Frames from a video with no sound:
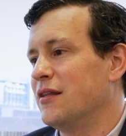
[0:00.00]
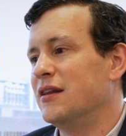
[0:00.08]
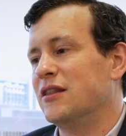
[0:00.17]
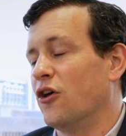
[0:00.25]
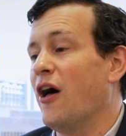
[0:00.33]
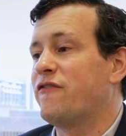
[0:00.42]

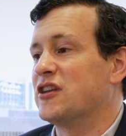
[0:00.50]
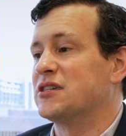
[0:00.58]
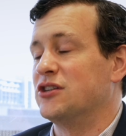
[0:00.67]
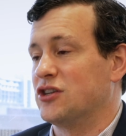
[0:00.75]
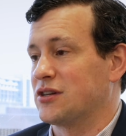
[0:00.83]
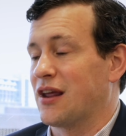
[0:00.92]
the left
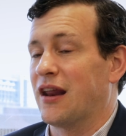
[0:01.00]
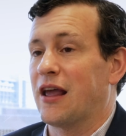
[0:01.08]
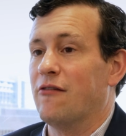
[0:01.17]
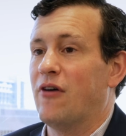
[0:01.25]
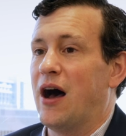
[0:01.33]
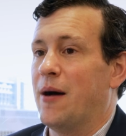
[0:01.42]
isn't just going to
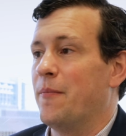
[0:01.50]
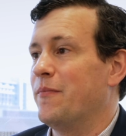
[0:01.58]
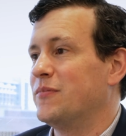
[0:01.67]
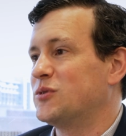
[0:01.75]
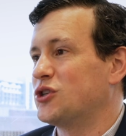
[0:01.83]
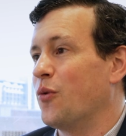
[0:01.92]
give up.
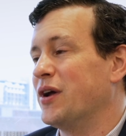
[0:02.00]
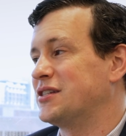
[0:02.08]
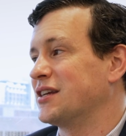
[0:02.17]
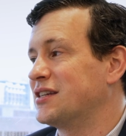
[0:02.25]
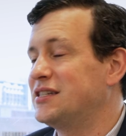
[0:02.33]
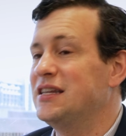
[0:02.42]
So what
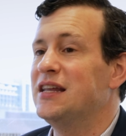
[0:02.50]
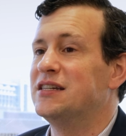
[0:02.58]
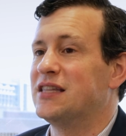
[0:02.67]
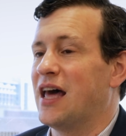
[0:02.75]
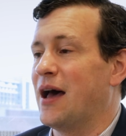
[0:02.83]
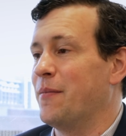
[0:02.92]

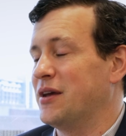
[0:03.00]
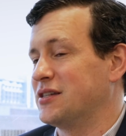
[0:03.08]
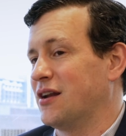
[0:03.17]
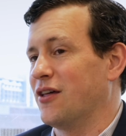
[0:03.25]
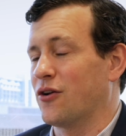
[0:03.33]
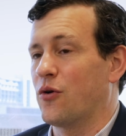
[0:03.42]
succeeds them is
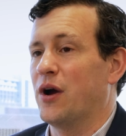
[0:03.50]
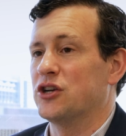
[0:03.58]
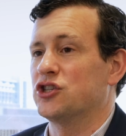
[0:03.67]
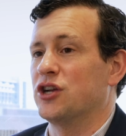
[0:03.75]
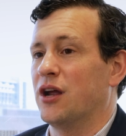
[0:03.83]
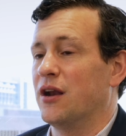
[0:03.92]
another
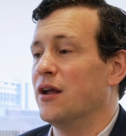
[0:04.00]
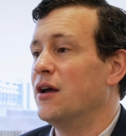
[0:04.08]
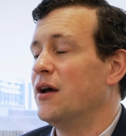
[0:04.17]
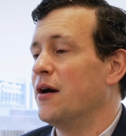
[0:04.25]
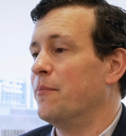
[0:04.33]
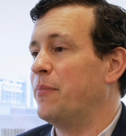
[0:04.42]
question.
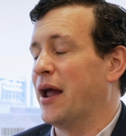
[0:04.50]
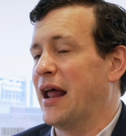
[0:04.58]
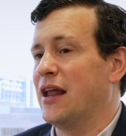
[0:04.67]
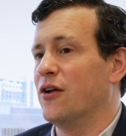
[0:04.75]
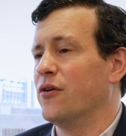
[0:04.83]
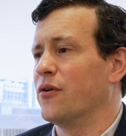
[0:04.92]
But
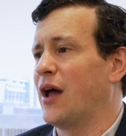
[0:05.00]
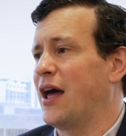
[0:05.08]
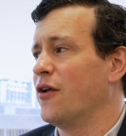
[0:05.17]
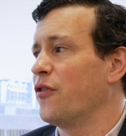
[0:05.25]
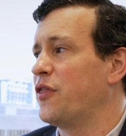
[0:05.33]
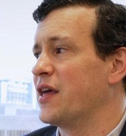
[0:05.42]
I
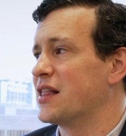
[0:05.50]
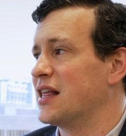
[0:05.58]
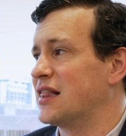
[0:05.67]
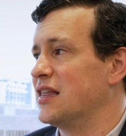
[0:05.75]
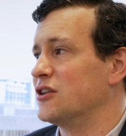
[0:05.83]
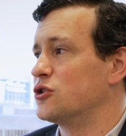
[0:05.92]
don't think
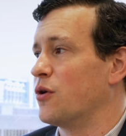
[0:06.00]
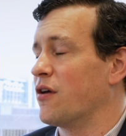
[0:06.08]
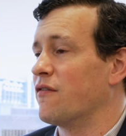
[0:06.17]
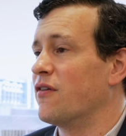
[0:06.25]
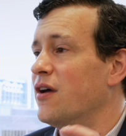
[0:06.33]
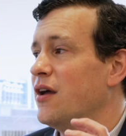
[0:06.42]
that the sort
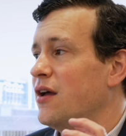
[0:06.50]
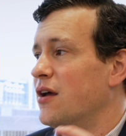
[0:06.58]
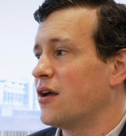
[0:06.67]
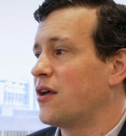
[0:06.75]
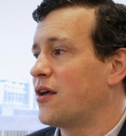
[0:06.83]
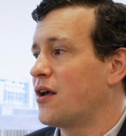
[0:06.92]
of
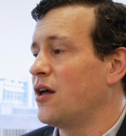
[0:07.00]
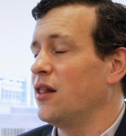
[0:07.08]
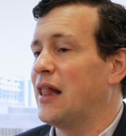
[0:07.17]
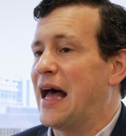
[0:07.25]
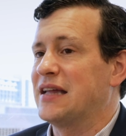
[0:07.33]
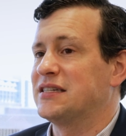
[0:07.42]

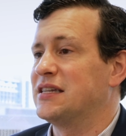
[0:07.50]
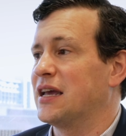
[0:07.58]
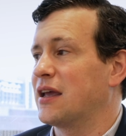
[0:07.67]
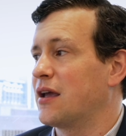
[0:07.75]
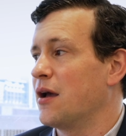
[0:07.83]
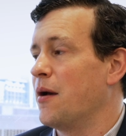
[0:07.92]

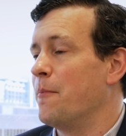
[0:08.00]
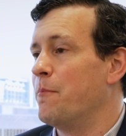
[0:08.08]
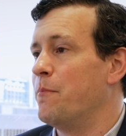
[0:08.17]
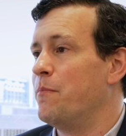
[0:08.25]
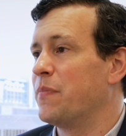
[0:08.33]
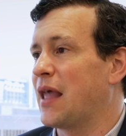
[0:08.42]
classic,
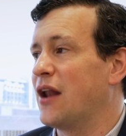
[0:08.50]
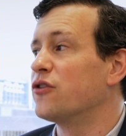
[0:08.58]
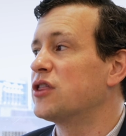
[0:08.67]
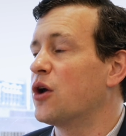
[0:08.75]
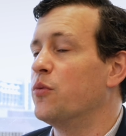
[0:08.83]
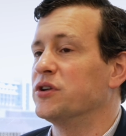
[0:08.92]
I
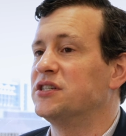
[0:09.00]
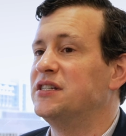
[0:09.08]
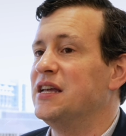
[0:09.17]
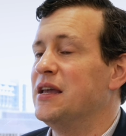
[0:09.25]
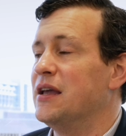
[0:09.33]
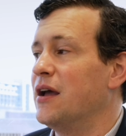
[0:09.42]
don't think we'll
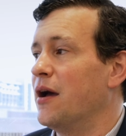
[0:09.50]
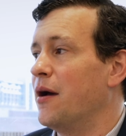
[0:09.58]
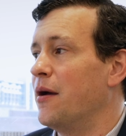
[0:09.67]
see